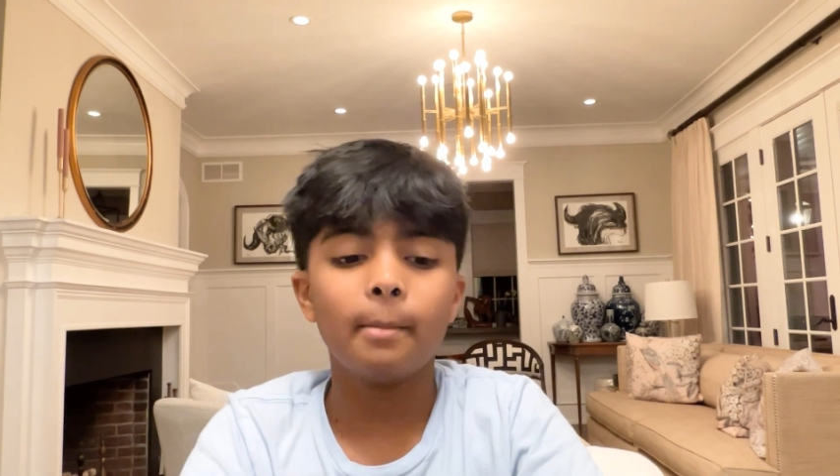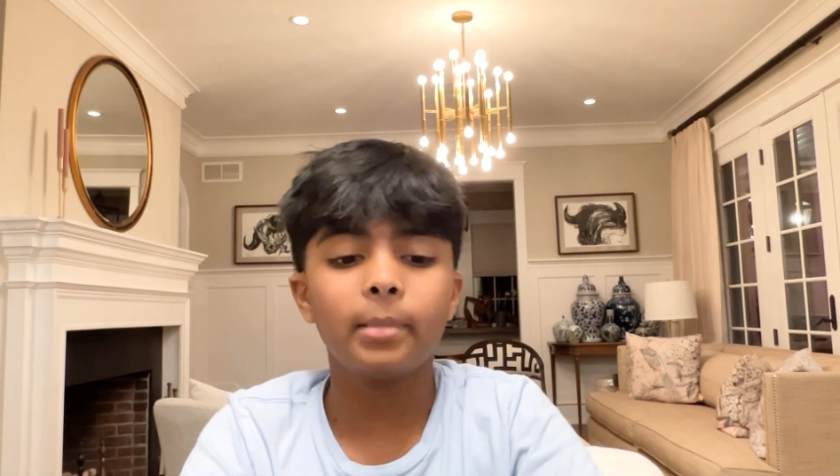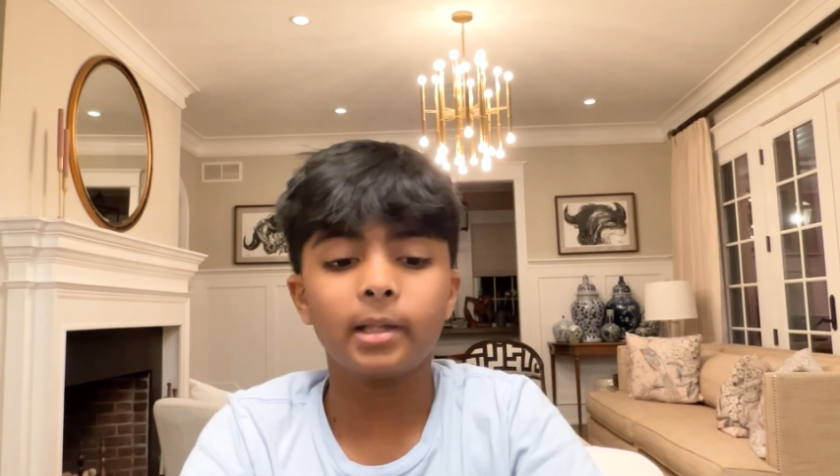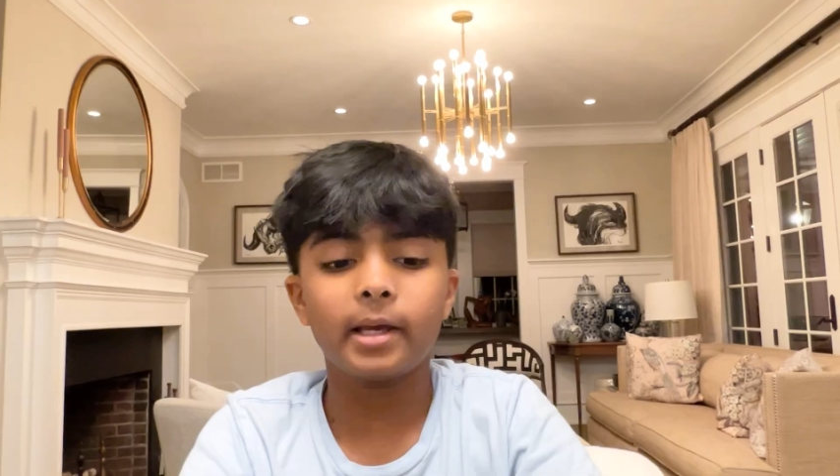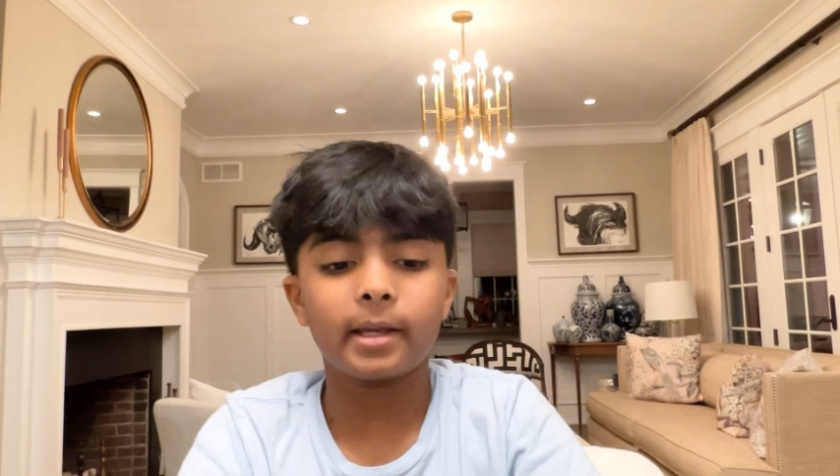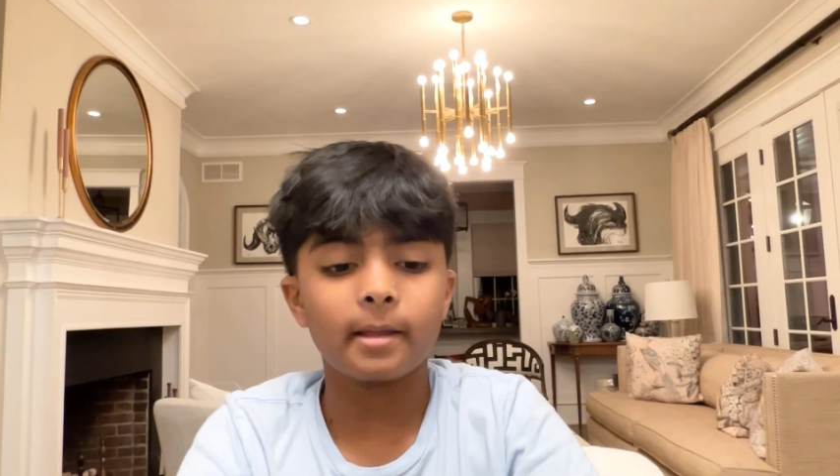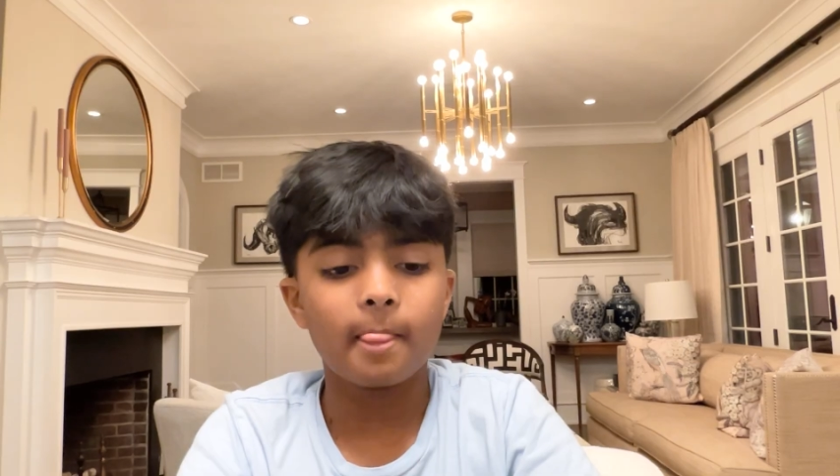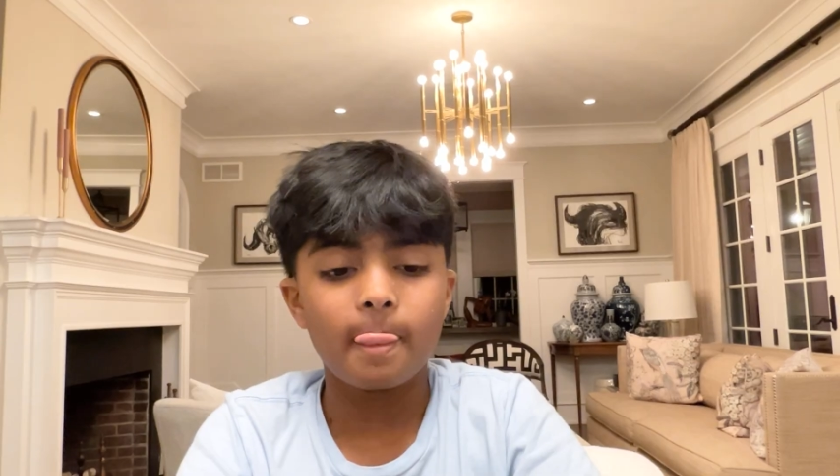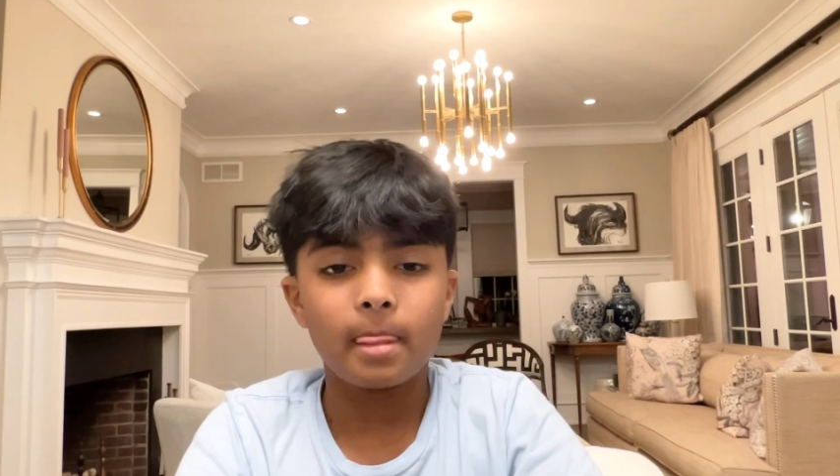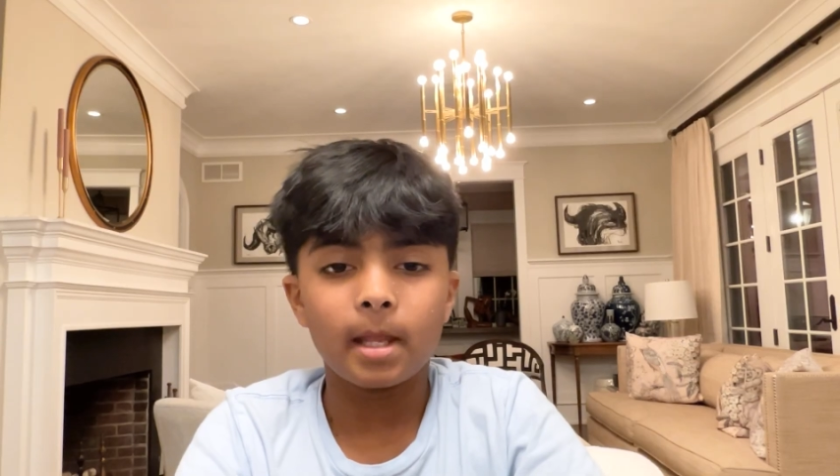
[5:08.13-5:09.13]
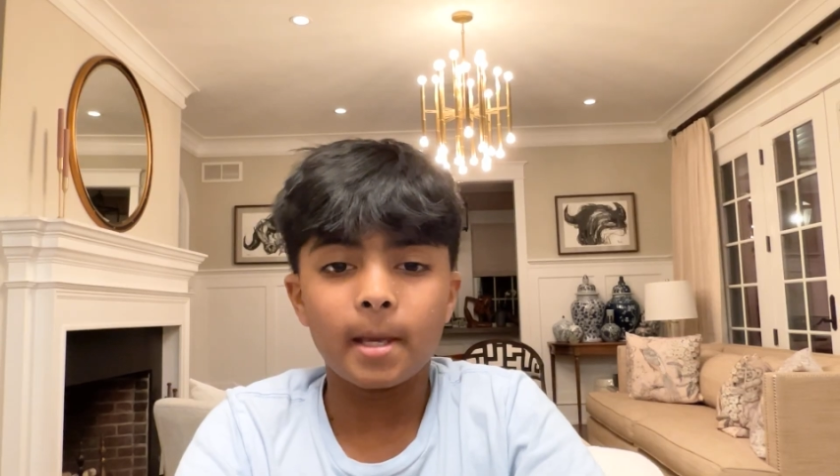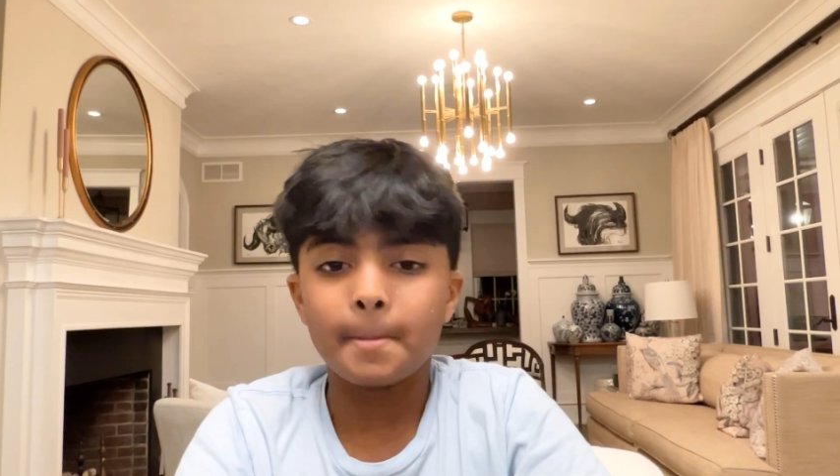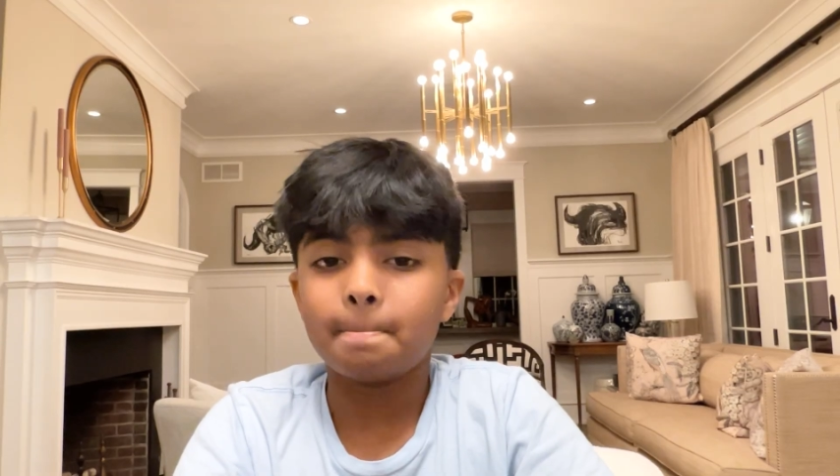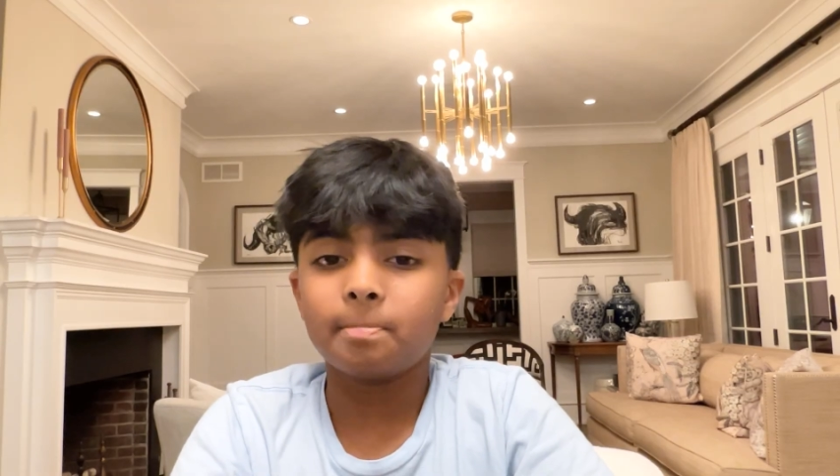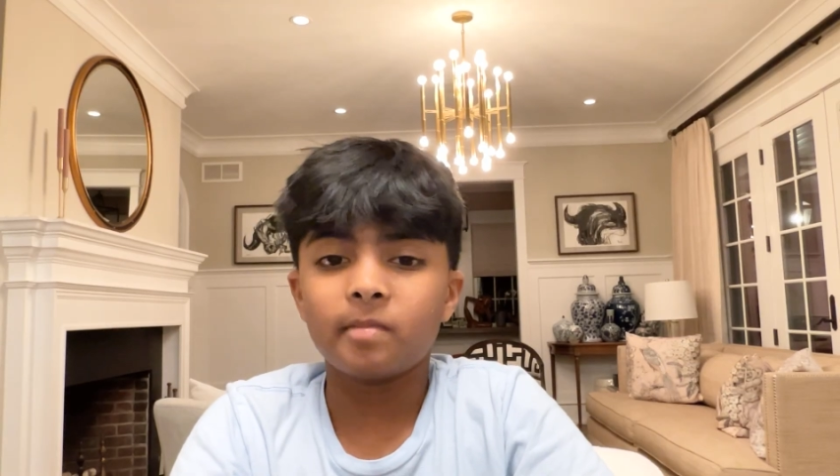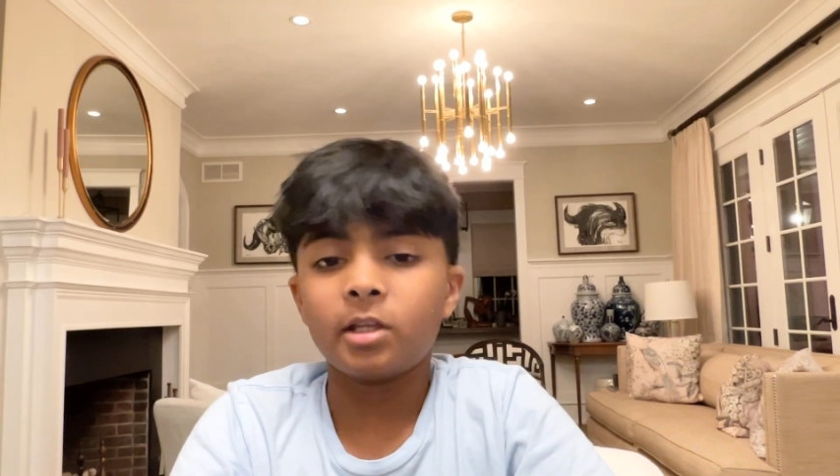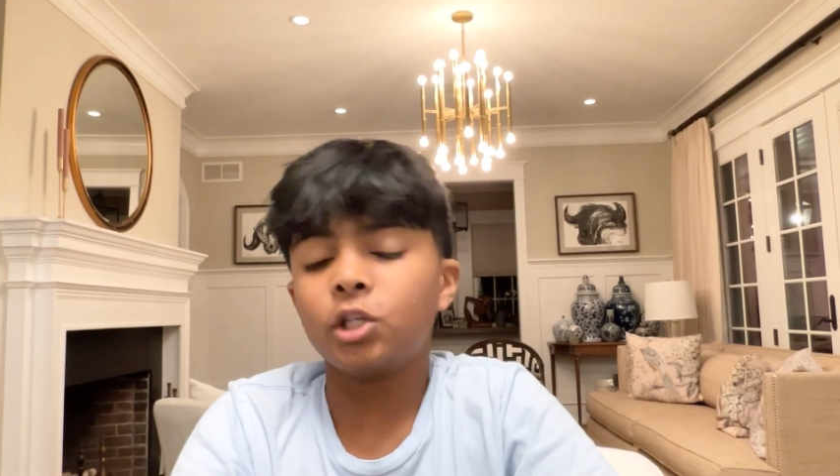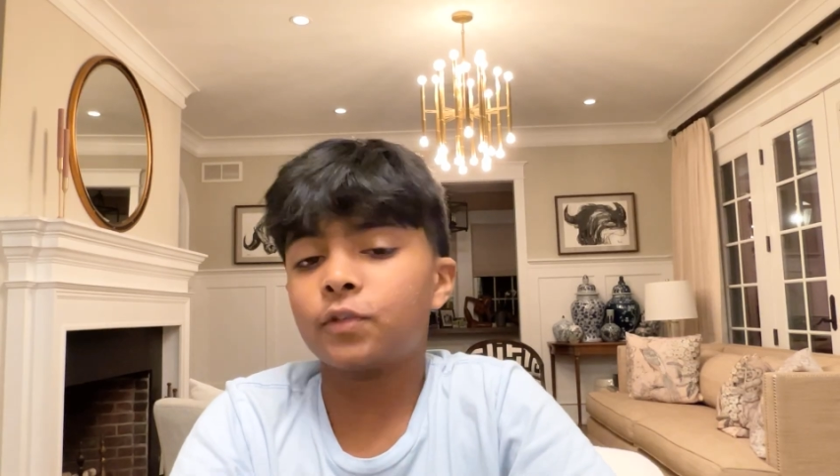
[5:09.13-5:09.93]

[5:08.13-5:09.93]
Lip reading: But like, his